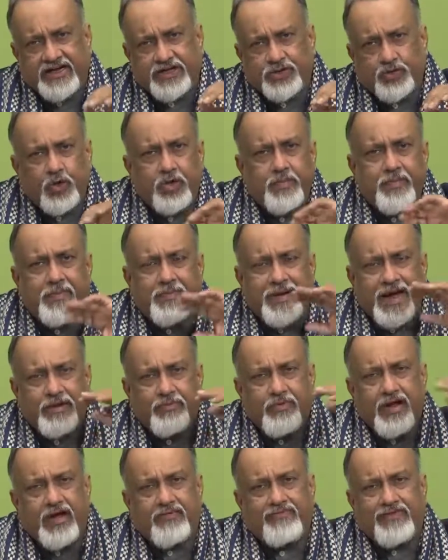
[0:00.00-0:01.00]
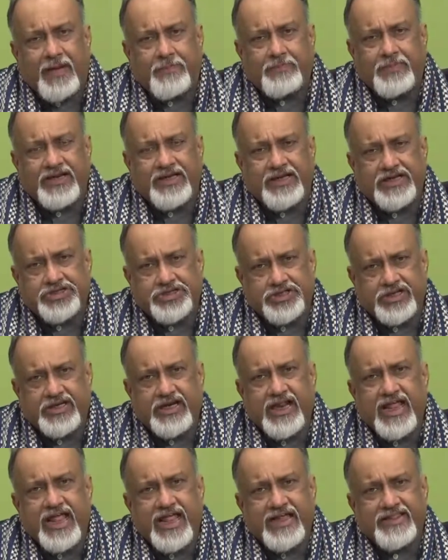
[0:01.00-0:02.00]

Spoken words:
It could be by way of application,